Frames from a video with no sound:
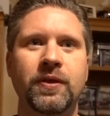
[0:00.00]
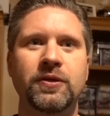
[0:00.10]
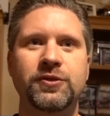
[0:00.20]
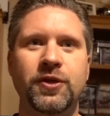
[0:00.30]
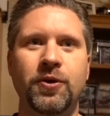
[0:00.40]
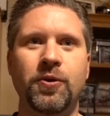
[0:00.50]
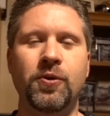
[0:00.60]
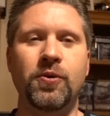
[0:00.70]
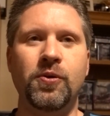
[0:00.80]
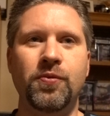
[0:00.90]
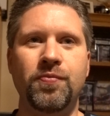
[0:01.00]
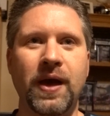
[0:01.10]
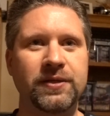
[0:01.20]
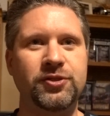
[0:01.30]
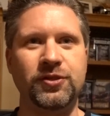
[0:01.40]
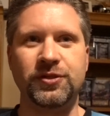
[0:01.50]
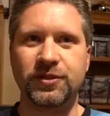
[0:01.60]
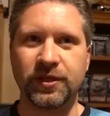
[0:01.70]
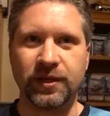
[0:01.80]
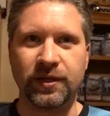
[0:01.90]
So that's
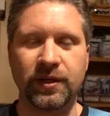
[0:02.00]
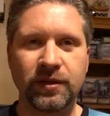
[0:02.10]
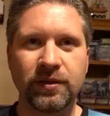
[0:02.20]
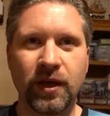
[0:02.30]
just and